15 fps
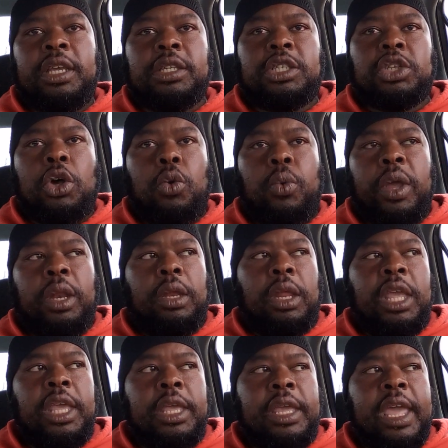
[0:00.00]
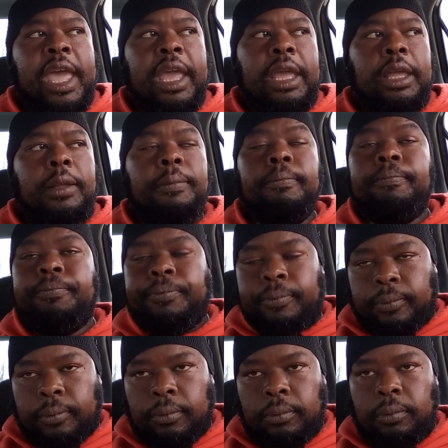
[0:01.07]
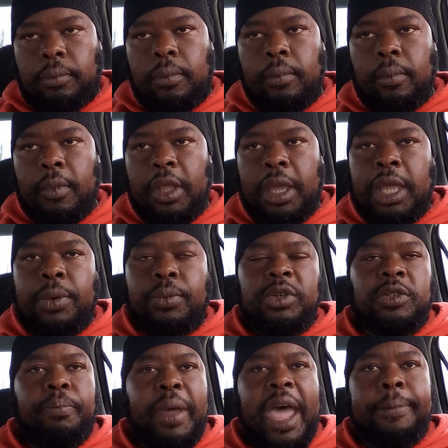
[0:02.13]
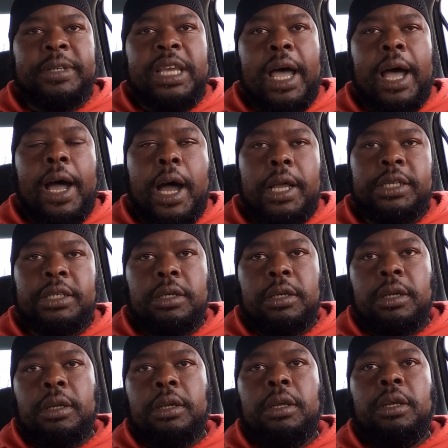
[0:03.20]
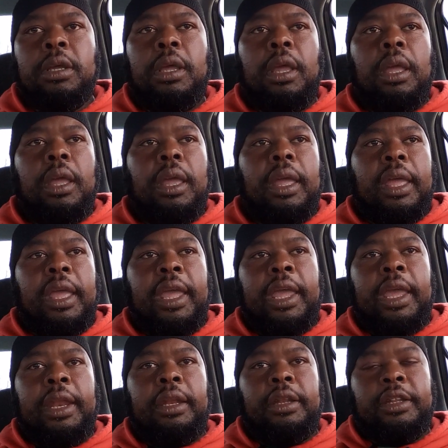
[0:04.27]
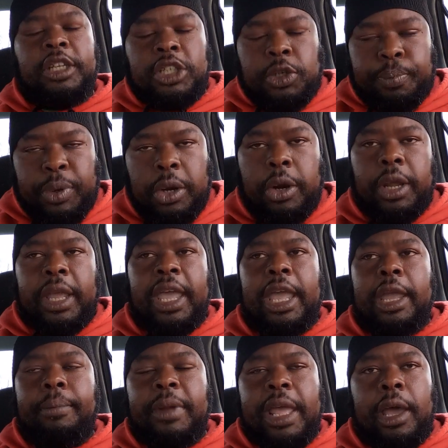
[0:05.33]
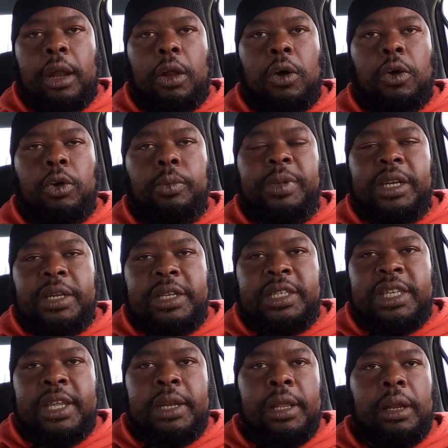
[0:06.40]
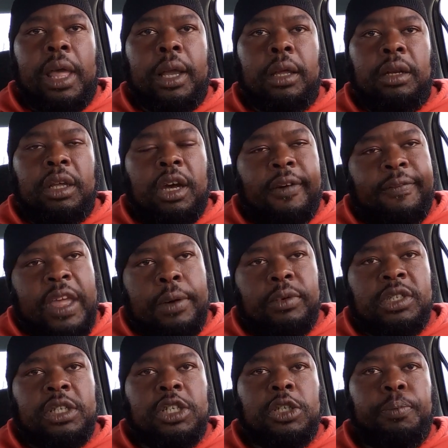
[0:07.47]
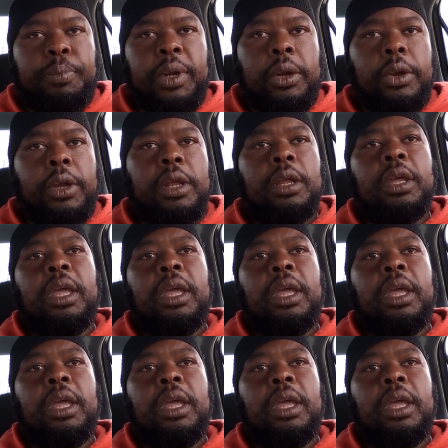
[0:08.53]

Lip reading: And so when he came, he was baptized, and the Spirit came down on him and descended like a dove. That was the Spirit.